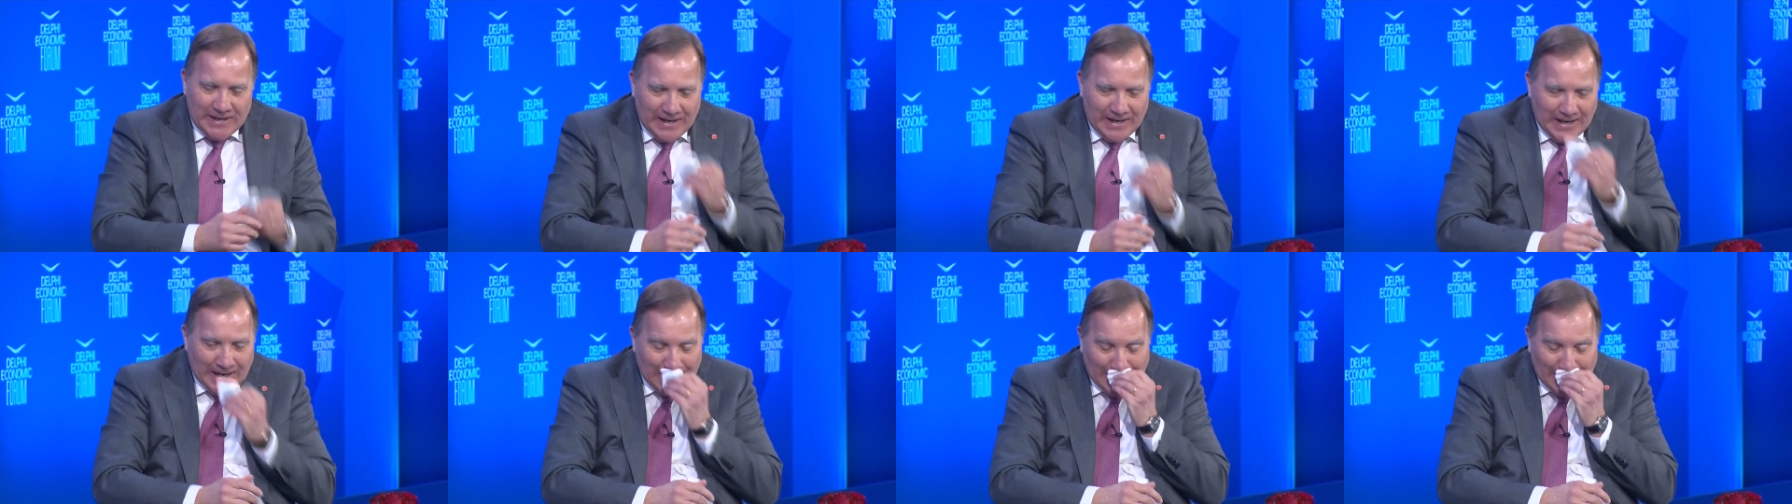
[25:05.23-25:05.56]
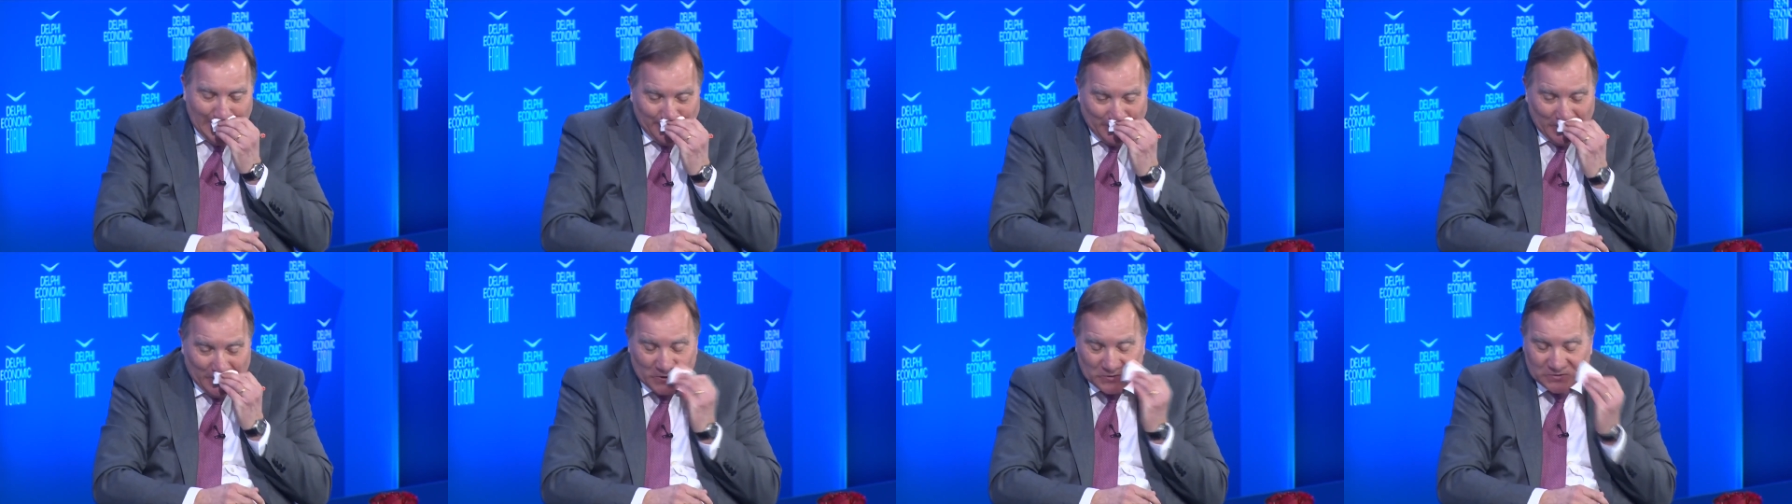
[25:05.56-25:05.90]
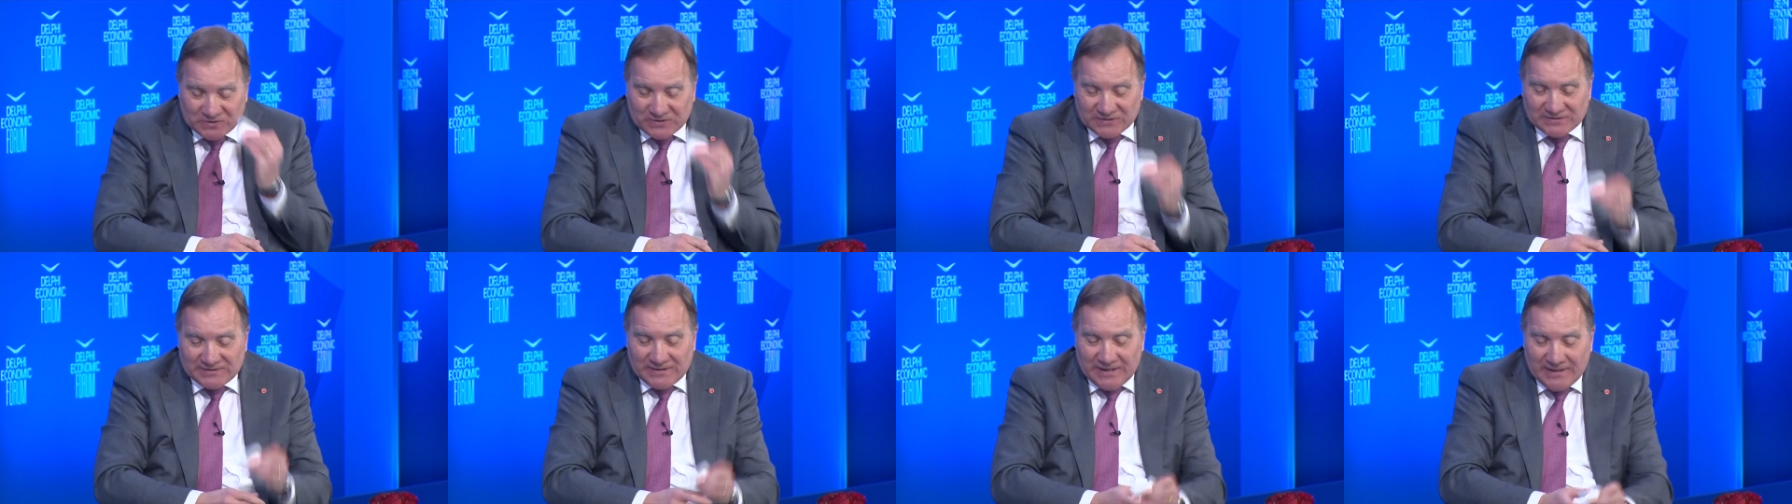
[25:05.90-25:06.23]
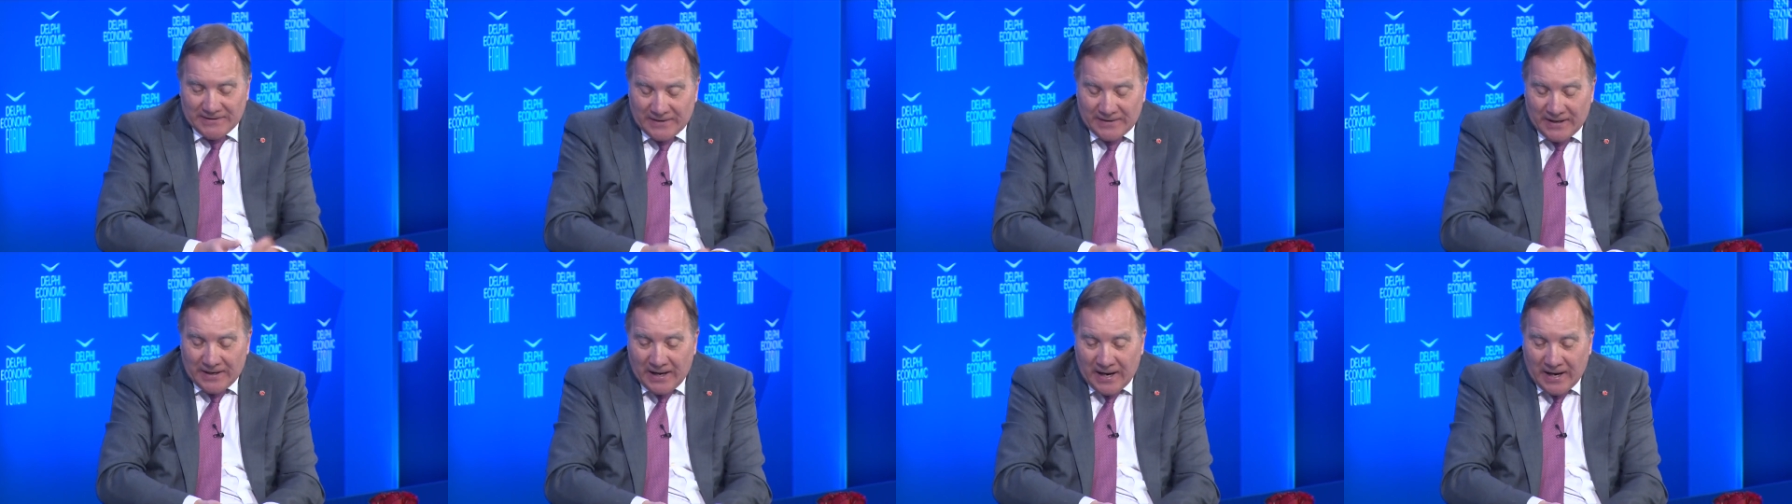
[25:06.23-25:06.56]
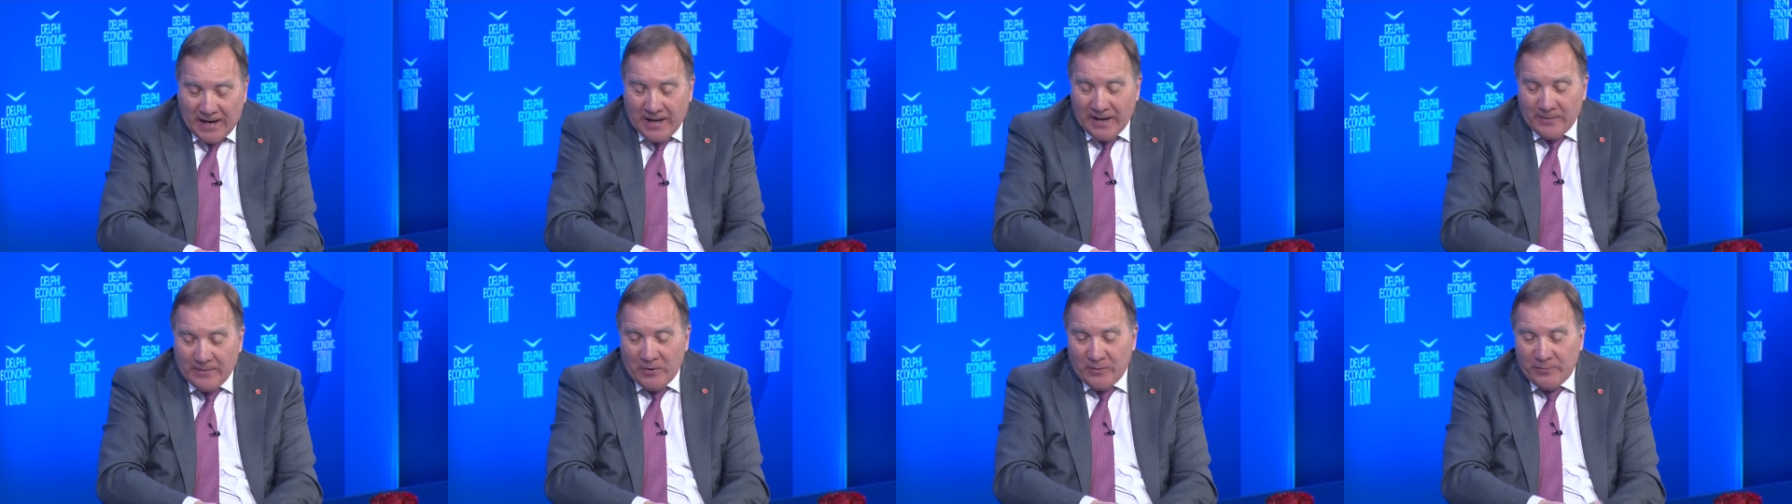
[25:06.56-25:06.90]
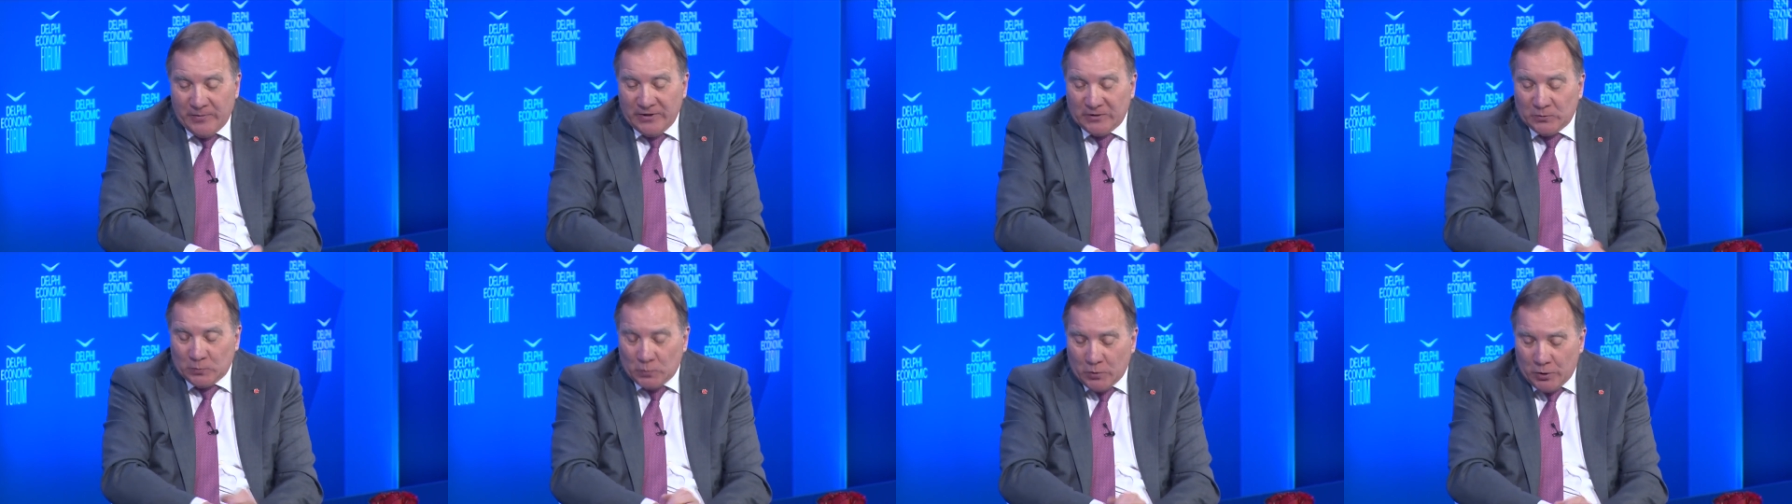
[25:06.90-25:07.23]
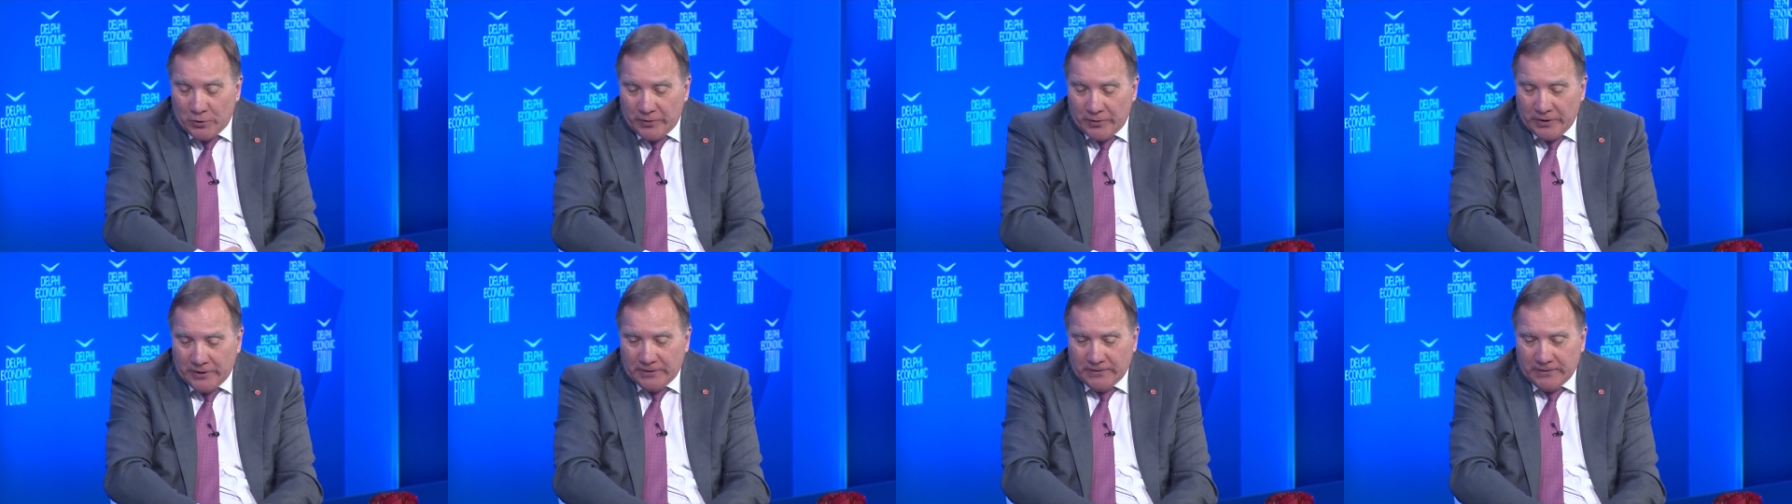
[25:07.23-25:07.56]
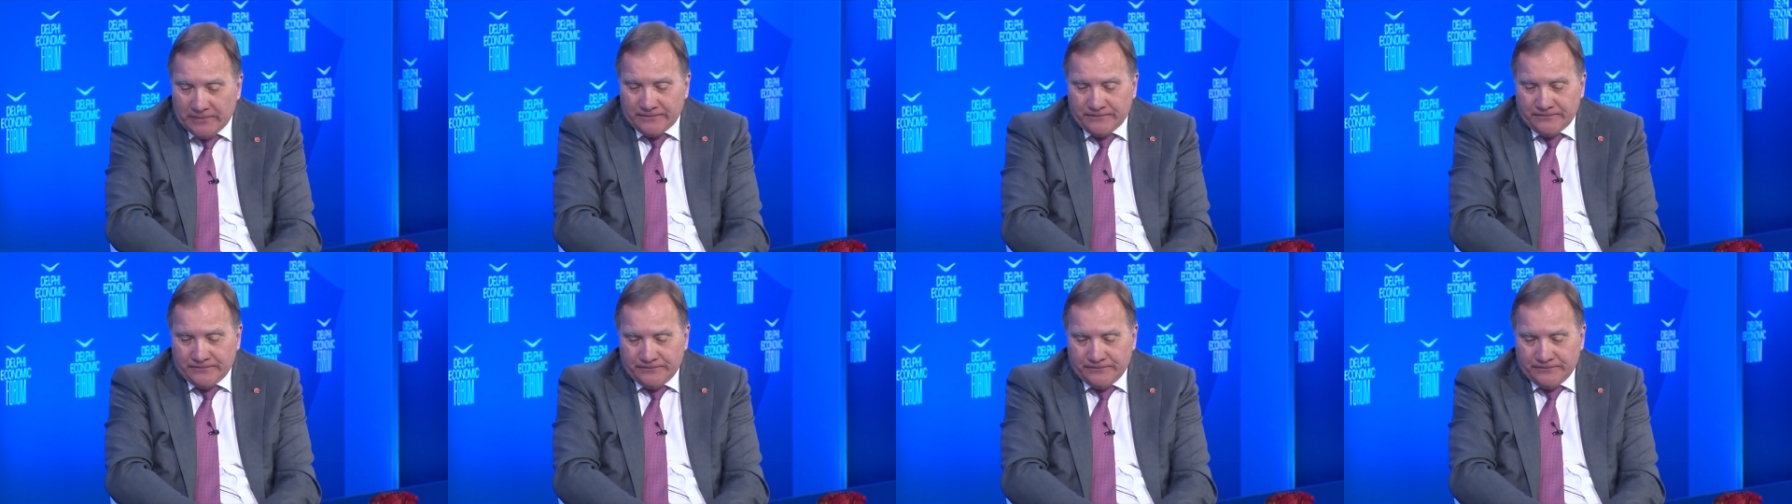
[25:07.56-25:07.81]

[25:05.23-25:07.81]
And let me also say that I am a bit worried